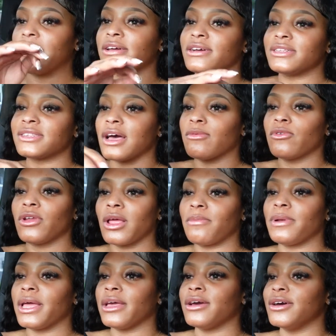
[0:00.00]
a good time though. They
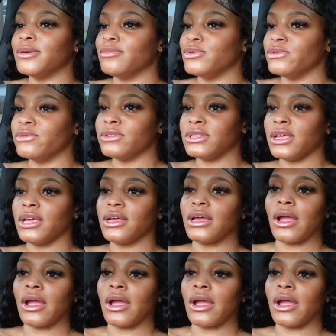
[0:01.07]
played good music.